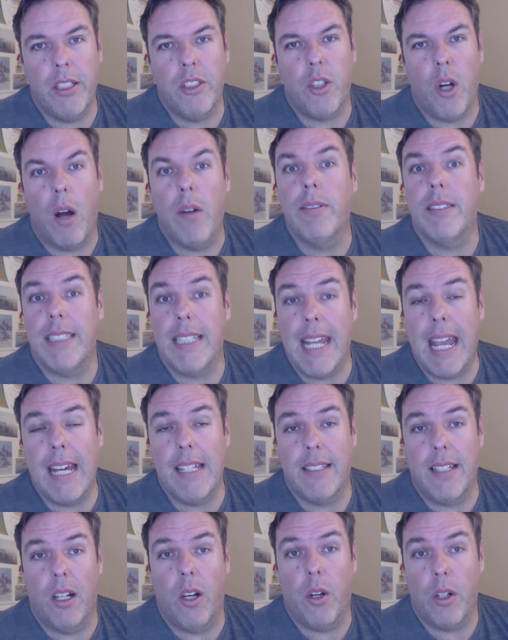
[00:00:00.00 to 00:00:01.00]
Ninja obviously
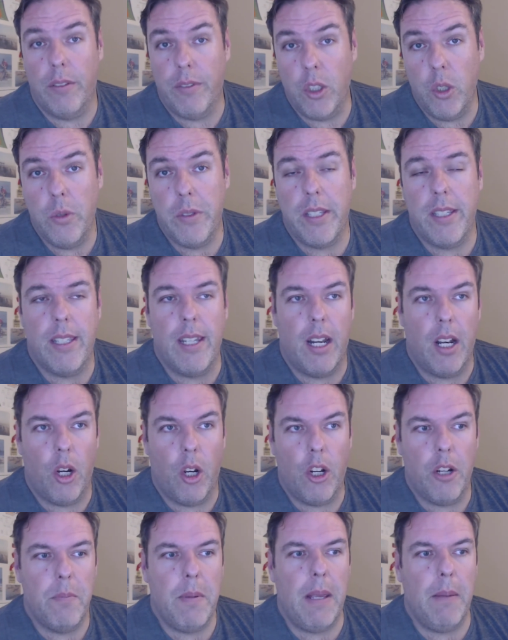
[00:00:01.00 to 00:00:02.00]
has a lot of users and a
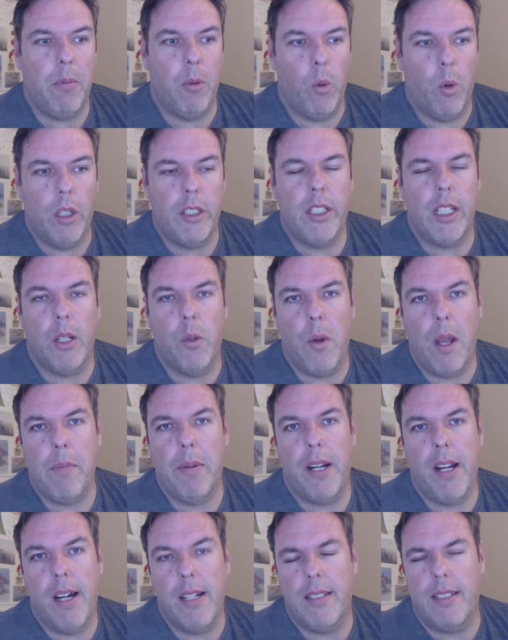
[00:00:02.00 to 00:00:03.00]
lot of people watching
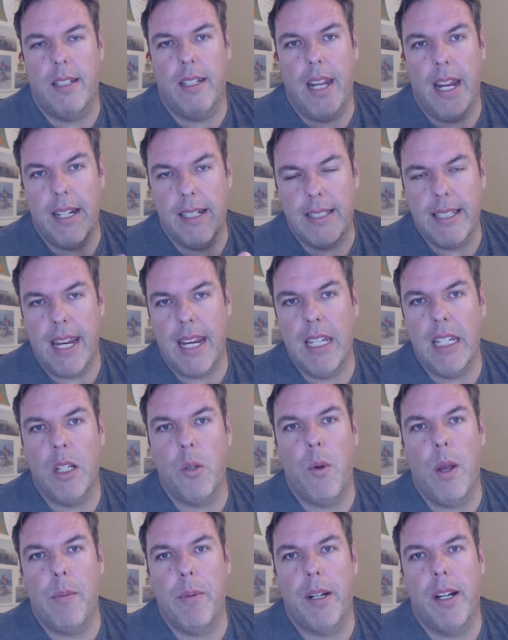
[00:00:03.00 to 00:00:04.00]
webinars and
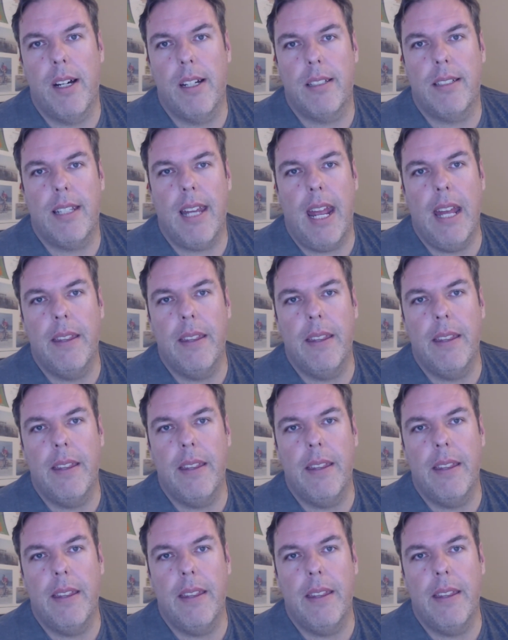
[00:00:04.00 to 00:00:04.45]
attending webinars,